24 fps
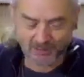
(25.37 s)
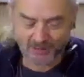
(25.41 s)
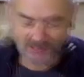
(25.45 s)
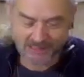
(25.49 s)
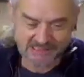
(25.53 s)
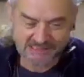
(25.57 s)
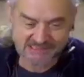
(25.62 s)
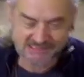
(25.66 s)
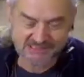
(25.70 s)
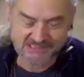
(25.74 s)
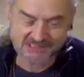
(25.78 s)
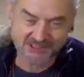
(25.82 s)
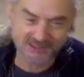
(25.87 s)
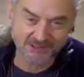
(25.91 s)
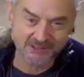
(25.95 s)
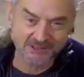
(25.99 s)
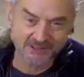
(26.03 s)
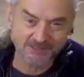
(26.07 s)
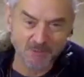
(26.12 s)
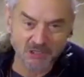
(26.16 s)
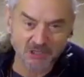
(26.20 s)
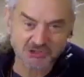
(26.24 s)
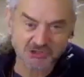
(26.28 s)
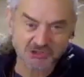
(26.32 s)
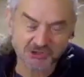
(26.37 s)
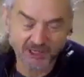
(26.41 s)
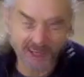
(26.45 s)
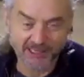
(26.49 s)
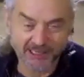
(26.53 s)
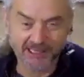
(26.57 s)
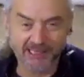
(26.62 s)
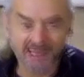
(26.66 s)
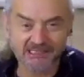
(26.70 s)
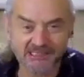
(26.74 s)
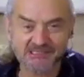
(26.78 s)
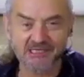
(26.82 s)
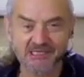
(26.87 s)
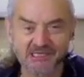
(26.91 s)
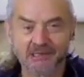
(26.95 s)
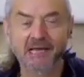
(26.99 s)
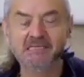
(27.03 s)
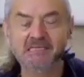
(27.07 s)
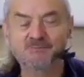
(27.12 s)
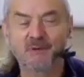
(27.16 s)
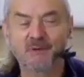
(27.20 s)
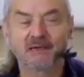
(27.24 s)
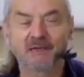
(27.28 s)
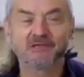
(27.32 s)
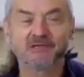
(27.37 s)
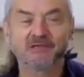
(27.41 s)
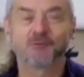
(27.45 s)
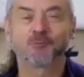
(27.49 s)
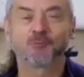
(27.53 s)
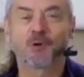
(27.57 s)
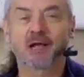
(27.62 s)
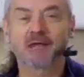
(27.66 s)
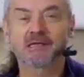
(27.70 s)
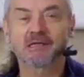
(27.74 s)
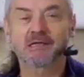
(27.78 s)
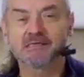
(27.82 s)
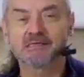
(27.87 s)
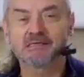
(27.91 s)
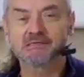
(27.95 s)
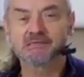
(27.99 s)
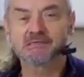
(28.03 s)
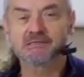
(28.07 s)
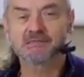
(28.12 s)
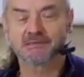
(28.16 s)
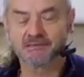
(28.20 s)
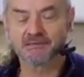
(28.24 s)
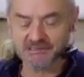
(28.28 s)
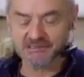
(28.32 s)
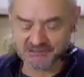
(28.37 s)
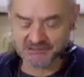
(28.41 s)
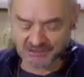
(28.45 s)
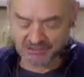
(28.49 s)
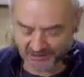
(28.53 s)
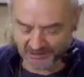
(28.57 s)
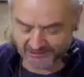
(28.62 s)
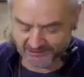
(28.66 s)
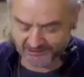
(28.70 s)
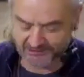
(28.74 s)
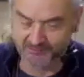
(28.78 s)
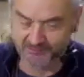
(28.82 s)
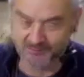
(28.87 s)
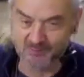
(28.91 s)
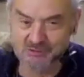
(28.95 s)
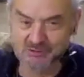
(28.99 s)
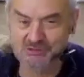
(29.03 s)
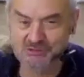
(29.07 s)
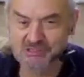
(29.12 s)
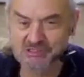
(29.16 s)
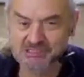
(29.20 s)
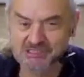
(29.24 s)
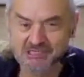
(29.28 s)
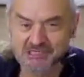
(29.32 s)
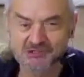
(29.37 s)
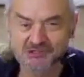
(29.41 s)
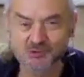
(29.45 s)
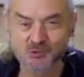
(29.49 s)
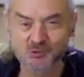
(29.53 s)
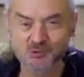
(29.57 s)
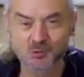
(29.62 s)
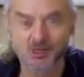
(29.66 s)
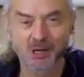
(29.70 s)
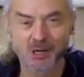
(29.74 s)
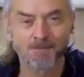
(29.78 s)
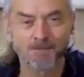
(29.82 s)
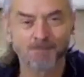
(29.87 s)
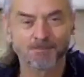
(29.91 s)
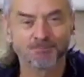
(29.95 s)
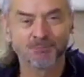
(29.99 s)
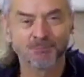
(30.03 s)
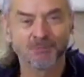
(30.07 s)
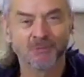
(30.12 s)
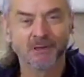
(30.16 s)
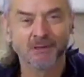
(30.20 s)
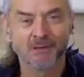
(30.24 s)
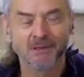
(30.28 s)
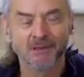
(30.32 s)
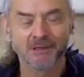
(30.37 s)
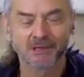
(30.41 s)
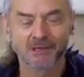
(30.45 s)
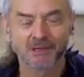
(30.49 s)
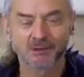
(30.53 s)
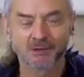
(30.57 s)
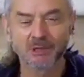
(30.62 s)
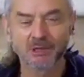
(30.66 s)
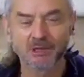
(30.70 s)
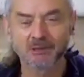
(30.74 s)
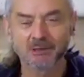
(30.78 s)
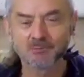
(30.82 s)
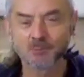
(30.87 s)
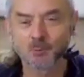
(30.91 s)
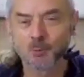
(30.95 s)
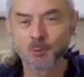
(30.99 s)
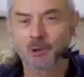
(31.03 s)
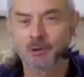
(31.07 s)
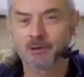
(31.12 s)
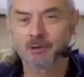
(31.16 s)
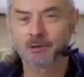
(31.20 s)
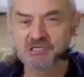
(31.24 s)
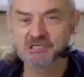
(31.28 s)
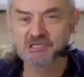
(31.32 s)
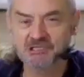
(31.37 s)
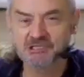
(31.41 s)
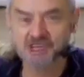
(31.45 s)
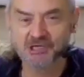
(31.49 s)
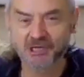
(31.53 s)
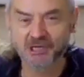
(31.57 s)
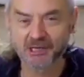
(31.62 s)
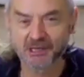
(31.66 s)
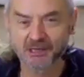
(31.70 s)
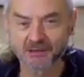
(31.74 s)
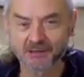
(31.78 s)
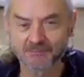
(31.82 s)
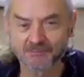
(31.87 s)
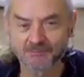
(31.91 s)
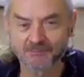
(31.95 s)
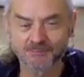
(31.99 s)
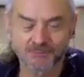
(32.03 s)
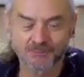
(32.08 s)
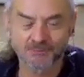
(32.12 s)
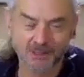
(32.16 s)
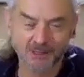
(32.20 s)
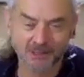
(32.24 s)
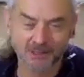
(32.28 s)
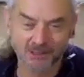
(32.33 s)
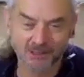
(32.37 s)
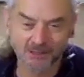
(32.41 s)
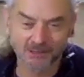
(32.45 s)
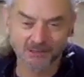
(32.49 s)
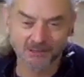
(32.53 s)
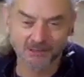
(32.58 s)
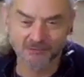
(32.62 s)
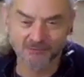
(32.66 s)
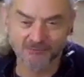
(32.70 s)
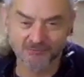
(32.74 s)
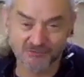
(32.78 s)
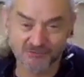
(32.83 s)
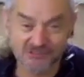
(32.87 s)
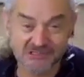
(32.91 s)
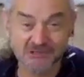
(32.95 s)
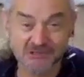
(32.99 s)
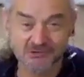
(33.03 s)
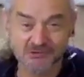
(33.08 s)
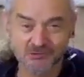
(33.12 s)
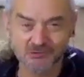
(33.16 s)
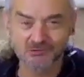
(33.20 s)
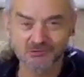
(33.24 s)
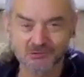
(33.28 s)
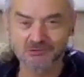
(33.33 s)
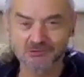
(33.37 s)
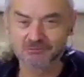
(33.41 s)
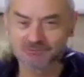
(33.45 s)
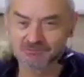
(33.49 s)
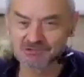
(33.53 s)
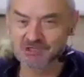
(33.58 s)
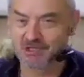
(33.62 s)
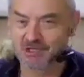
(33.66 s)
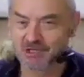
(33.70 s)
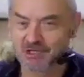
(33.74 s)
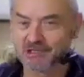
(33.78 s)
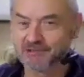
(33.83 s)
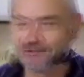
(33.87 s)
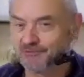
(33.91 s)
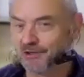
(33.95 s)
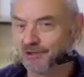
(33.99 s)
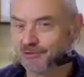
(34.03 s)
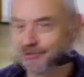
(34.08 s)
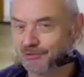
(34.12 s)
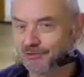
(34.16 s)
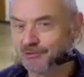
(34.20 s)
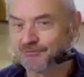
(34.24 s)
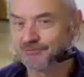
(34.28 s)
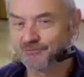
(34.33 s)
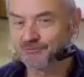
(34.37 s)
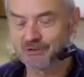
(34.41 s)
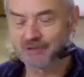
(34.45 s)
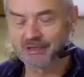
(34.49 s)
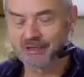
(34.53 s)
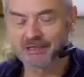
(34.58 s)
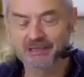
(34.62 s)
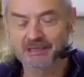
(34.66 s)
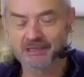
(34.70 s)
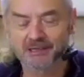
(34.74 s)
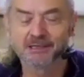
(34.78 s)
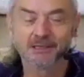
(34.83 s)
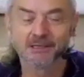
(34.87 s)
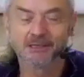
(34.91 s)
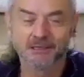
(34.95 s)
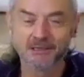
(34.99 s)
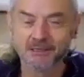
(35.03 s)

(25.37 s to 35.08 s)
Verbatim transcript: it's a much neglected aspect of practice, and it's kind of the most essential one. Now, when I'm, when I'm teaching uh, the physical side of yoga, if you like,